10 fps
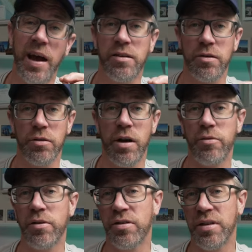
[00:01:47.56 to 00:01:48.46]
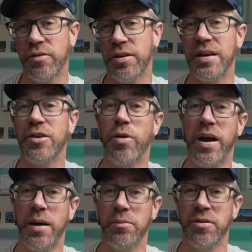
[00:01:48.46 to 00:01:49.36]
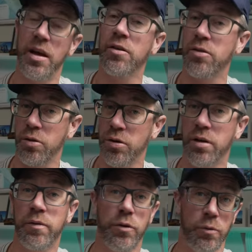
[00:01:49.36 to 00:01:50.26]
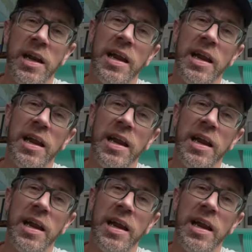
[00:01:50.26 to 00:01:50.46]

at 217 grams, excluding fuel.